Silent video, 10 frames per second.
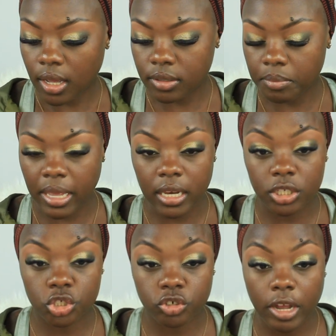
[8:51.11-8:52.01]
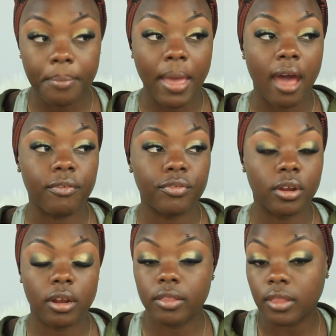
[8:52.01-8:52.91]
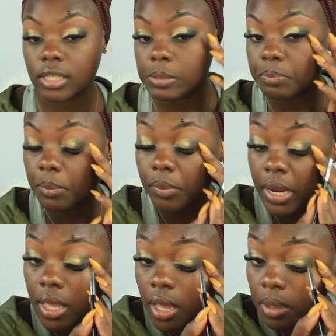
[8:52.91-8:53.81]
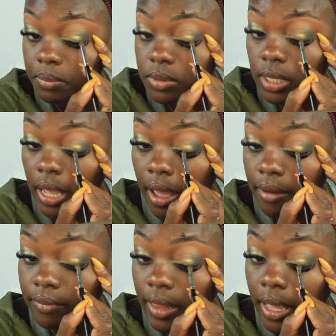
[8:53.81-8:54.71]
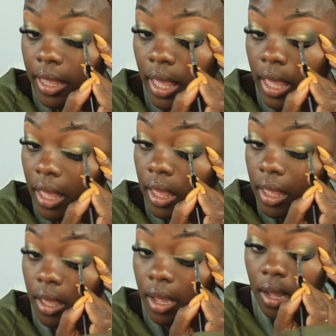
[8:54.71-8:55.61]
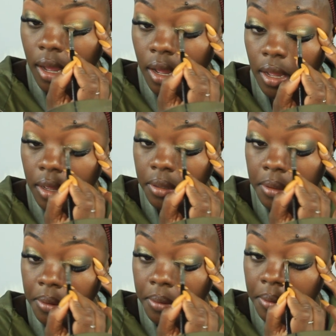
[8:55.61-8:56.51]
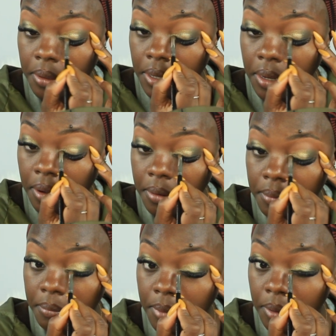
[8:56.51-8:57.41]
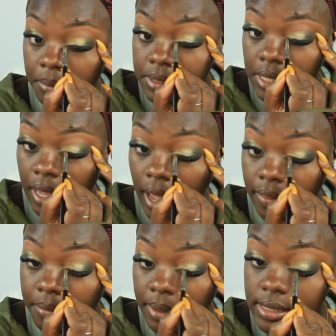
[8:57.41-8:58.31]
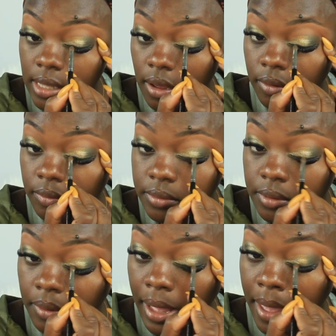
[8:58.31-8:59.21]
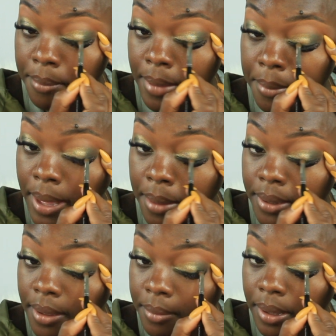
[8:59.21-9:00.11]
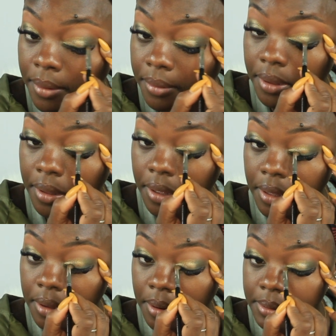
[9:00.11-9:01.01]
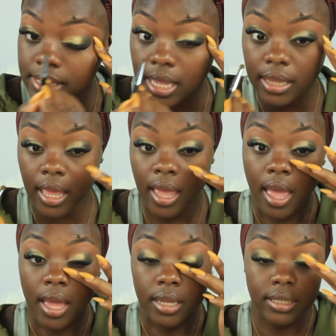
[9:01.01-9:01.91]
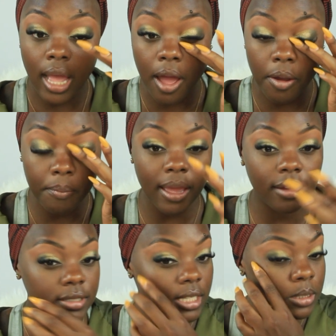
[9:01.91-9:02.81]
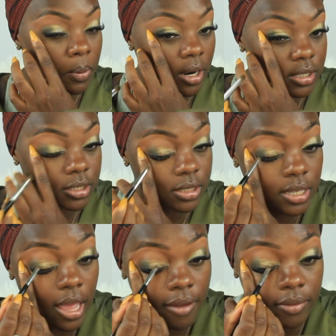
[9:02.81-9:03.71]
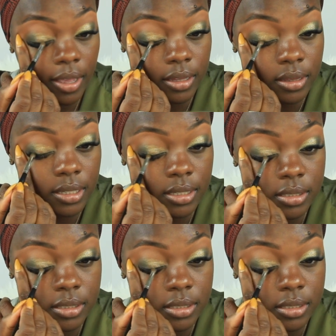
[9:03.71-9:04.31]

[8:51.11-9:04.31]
made a trip after the breakup to have like a moment to gather myself. So I had my mama come out. You know what I'm saying? Like, I'll be out in these parts just navigating these